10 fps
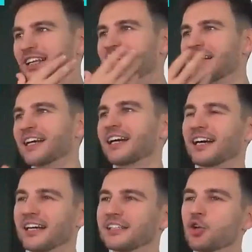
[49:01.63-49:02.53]
And these
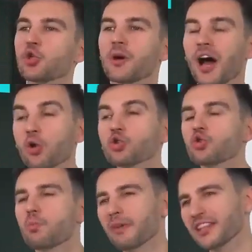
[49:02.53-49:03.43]
exercises that I
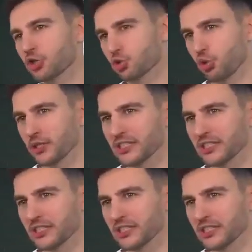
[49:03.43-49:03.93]
am showing